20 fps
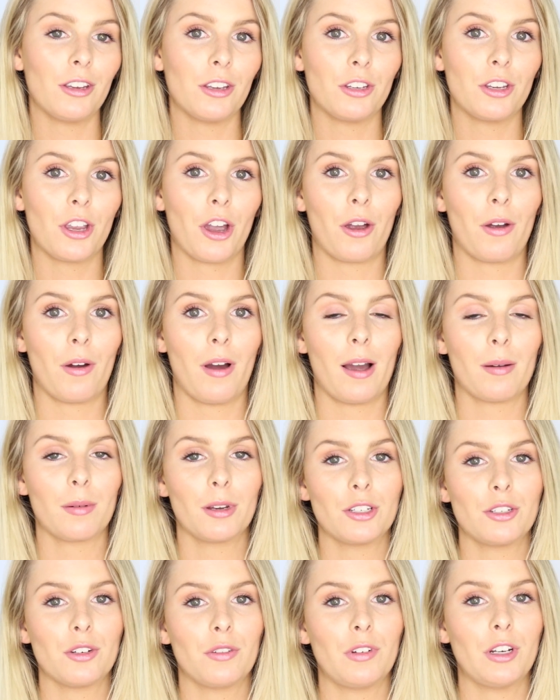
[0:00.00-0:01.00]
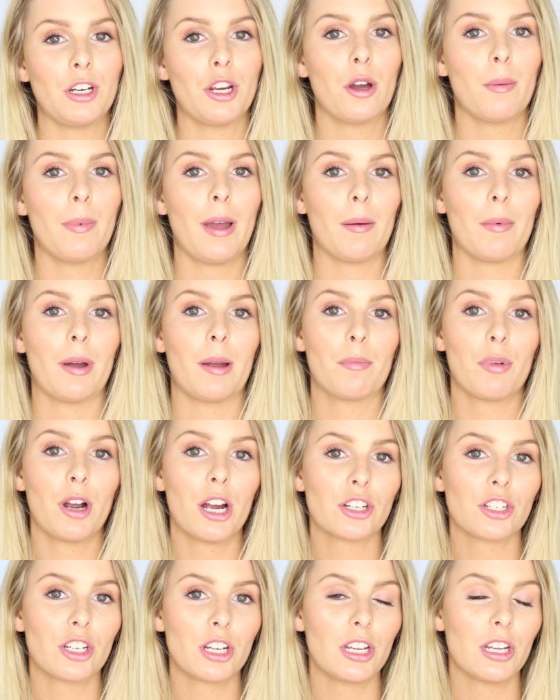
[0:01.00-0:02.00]
yo, I'm going to do a video about my
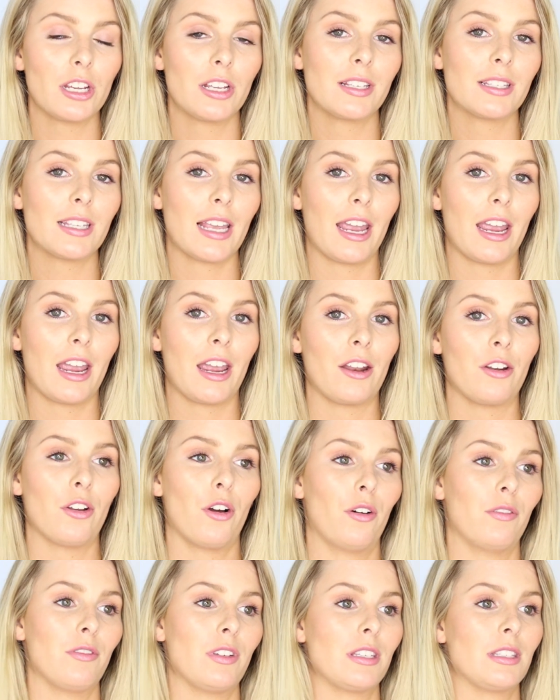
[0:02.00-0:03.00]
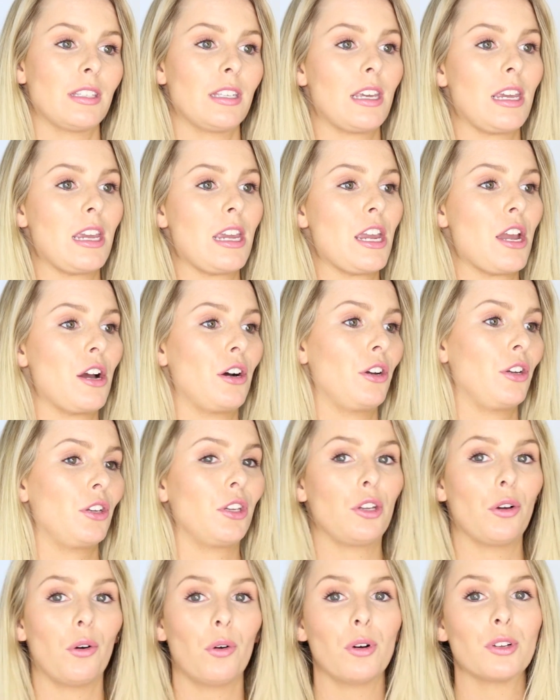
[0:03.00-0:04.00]
brushes and obviously
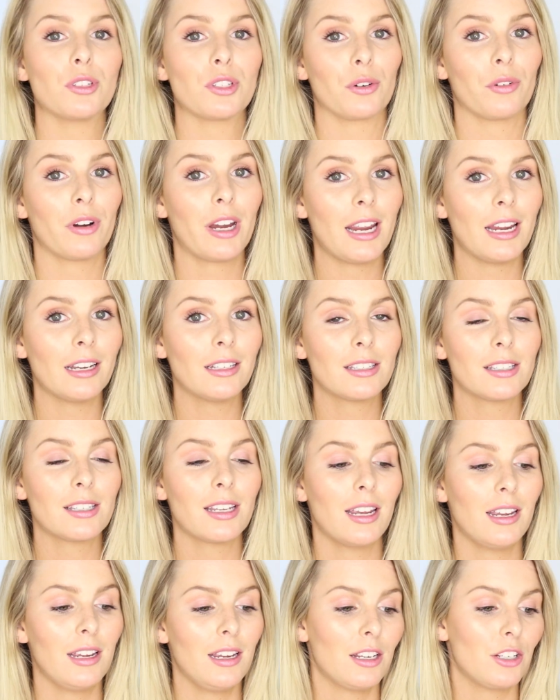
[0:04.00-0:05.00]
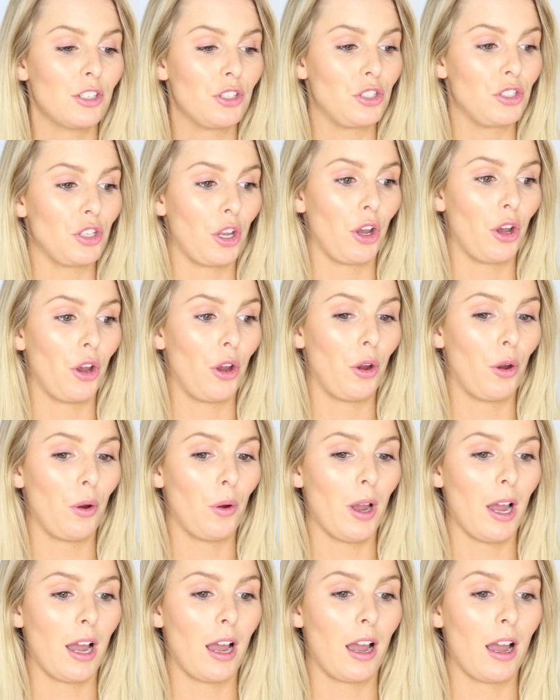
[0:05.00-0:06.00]
yours are it.
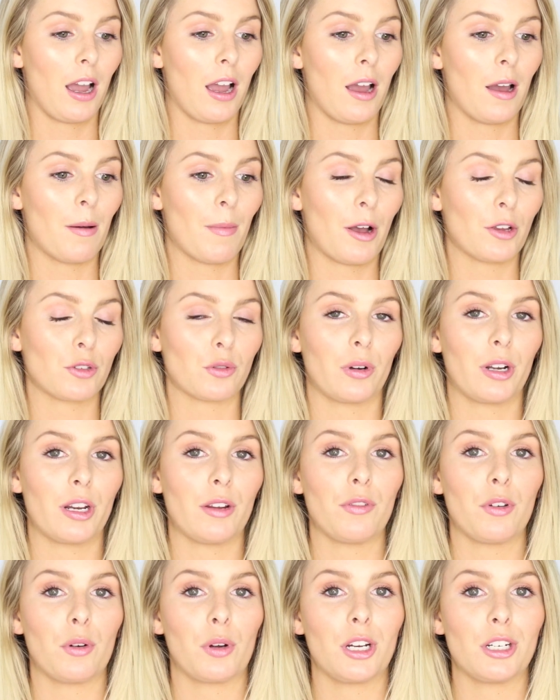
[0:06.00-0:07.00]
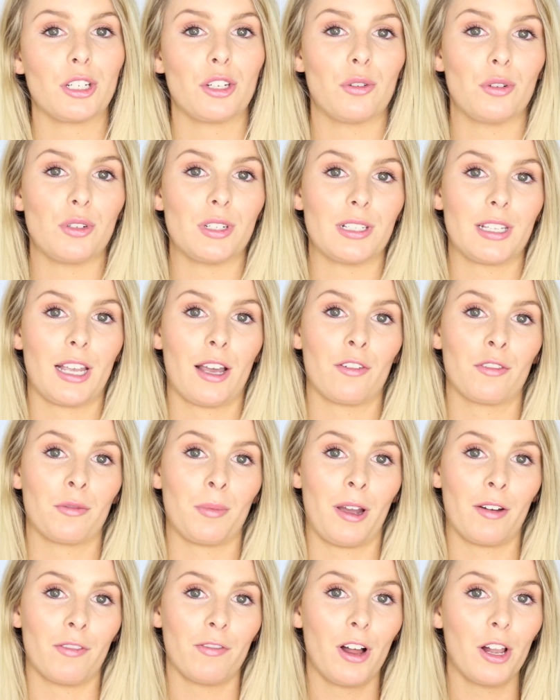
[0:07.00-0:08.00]
So I was wondering if you wanted to do a discount for
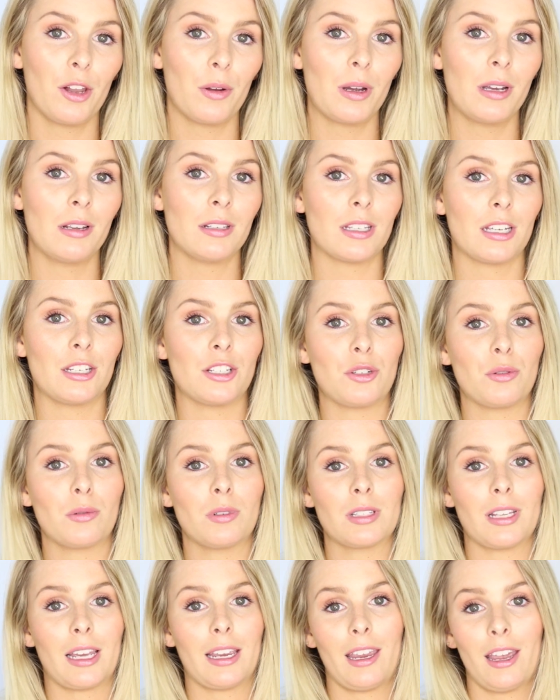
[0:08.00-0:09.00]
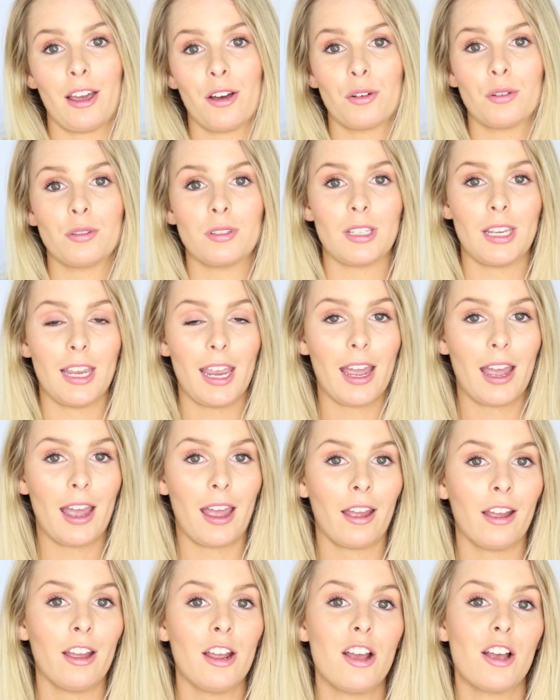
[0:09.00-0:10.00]
my followers, and she was like, hells
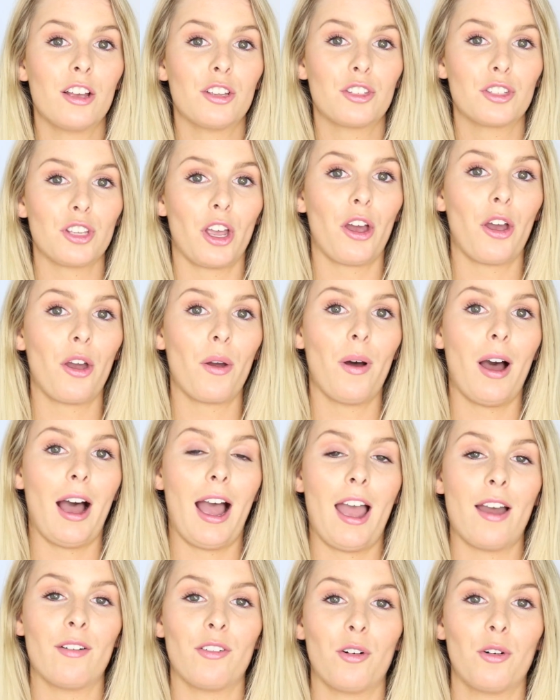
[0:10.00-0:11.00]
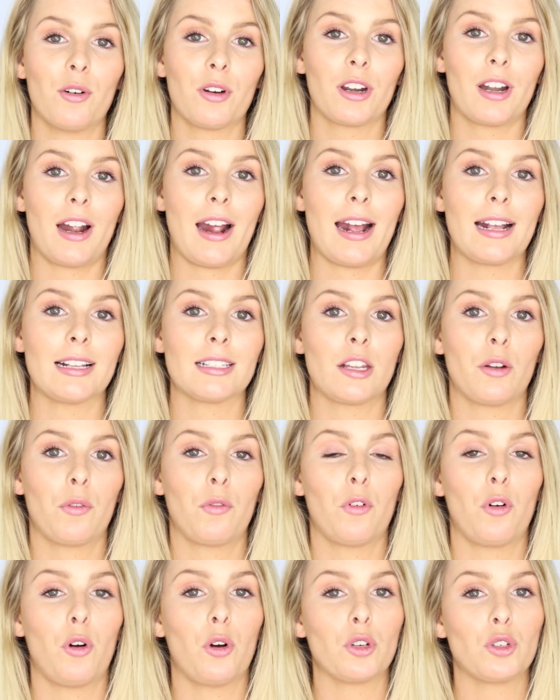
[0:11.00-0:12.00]
yeah. So I have organized
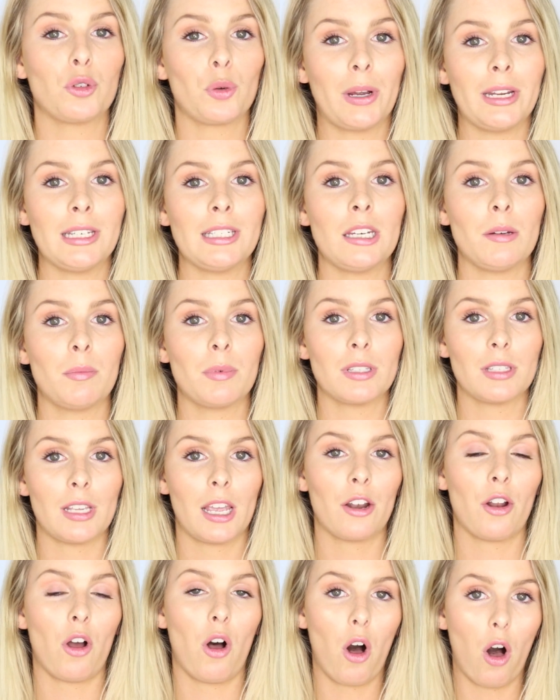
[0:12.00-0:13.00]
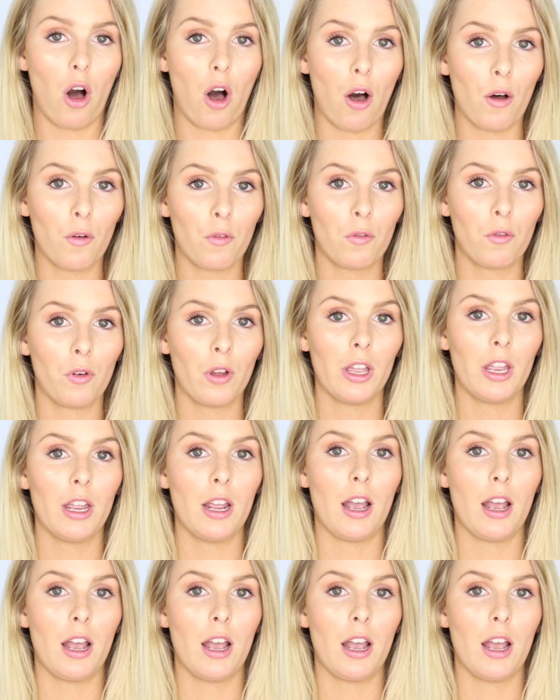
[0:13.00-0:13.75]
for 20% off